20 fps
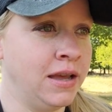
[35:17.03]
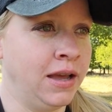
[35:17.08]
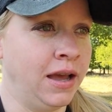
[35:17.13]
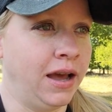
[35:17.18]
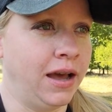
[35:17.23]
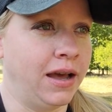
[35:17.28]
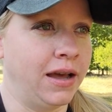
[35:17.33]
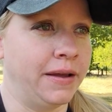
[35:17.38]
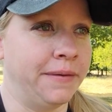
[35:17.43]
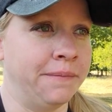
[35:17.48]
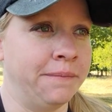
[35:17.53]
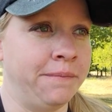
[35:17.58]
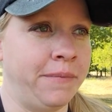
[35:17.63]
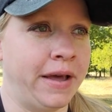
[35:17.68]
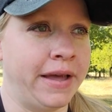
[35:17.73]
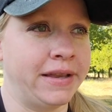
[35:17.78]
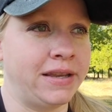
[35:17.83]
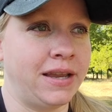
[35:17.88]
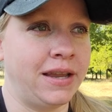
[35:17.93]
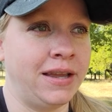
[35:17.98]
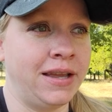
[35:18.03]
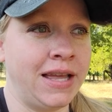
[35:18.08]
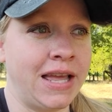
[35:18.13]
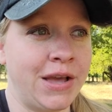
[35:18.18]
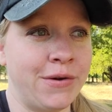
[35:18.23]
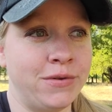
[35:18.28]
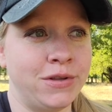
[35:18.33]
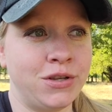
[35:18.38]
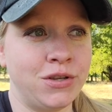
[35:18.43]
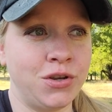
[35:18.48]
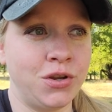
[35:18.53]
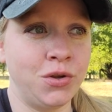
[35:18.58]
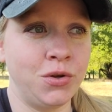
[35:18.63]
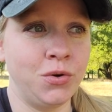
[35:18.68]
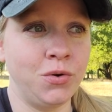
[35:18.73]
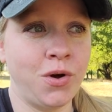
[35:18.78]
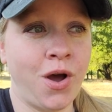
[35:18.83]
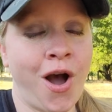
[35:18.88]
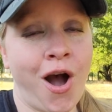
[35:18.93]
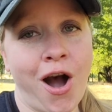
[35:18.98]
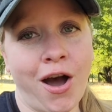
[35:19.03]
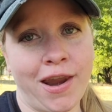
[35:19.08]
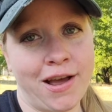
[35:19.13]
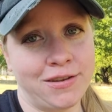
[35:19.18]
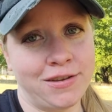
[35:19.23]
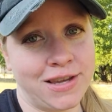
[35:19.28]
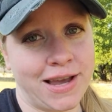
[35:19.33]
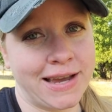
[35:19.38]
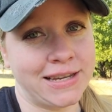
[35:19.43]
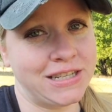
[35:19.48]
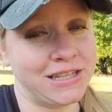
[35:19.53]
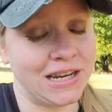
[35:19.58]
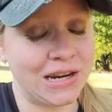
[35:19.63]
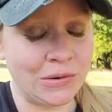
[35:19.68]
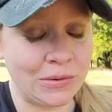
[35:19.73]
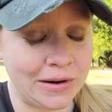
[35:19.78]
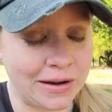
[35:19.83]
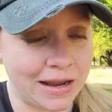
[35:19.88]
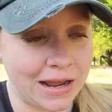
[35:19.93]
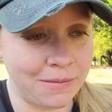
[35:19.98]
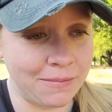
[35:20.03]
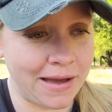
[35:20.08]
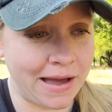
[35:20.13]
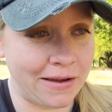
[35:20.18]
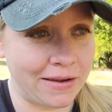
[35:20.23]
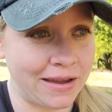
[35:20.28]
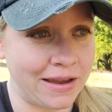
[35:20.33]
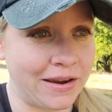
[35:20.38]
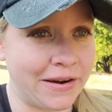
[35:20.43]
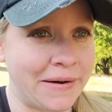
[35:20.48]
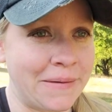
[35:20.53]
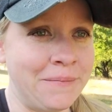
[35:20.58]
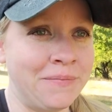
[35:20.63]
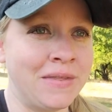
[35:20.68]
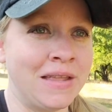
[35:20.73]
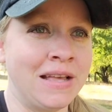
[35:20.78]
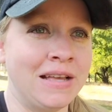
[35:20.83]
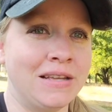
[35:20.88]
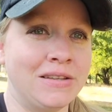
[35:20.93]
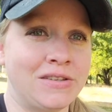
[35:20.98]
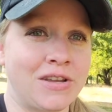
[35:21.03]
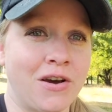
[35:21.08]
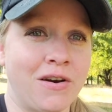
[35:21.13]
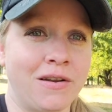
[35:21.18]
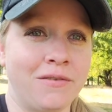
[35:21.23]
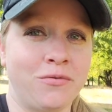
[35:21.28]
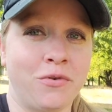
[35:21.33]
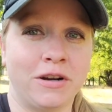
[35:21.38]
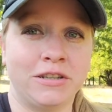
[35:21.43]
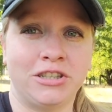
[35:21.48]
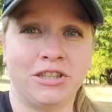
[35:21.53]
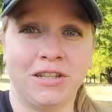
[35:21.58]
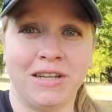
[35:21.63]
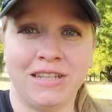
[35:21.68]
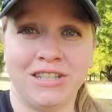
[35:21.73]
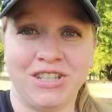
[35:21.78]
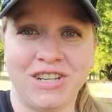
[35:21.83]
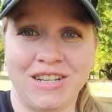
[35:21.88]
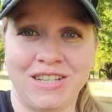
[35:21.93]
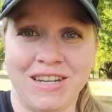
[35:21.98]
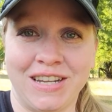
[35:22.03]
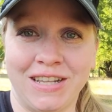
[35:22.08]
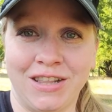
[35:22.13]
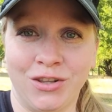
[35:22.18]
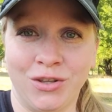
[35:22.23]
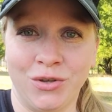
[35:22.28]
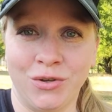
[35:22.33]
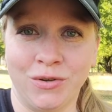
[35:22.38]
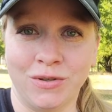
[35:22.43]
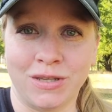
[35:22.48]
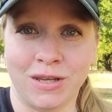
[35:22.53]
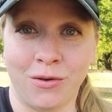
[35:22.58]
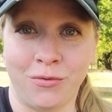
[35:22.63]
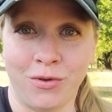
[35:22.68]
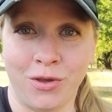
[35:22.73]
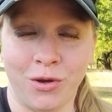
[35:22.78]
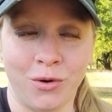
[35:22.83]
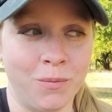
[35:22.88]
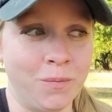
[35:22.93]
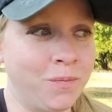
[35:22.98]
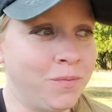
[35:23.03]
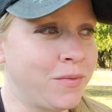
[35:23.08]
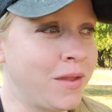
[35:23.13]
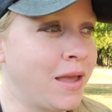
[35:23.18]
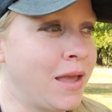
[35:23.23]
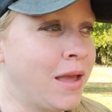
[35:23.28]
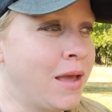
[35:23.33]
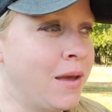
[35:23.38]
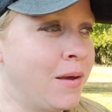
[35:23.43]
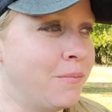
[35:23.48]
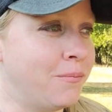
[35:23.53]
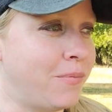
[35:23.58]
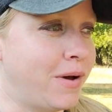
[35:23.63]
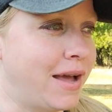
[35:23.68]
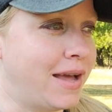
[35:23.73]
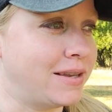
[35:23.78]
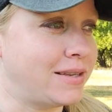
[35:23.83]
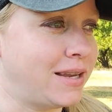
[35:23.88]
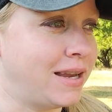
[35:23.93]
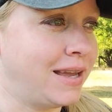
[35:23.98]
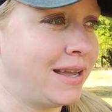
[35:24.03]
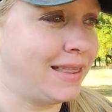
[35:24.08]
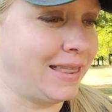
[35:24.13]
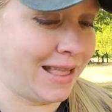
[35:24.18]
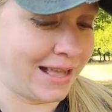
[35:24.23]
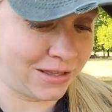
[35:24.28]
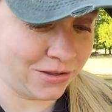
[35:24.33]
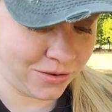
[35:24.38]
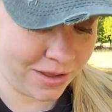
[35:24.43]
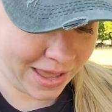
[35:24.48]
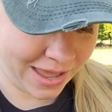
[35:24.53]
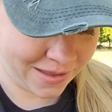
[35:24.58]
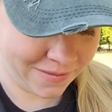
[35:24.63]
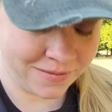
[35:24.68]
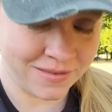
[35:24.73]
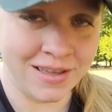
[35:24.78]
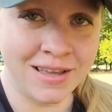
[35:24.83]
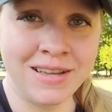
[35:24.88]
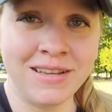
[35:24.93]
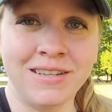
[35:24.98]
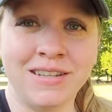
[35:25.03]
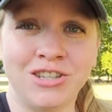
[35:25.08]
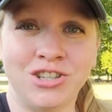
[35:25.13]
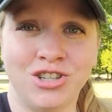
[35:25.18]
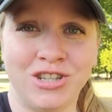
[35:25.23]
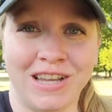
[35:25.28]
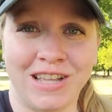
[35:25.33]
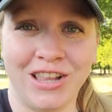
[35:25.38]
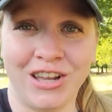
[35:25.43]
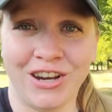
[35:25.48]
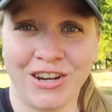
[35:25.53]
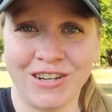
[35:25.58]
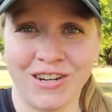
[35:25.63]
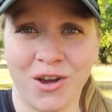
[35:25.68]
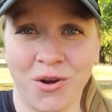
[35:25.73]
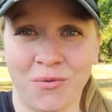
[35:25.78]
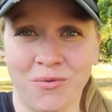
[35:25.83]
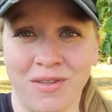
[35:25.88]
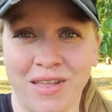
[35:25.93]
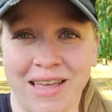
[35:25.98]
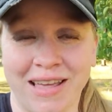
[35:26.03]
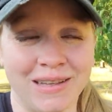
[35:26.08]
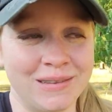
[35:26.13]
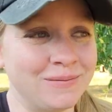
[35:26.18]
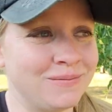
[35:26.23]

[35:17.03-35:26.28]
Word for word: Um, but it was too hot outside. She didn't want to come out here. So unfortunately she did lose a few, but that's okay. She learned, hopefully.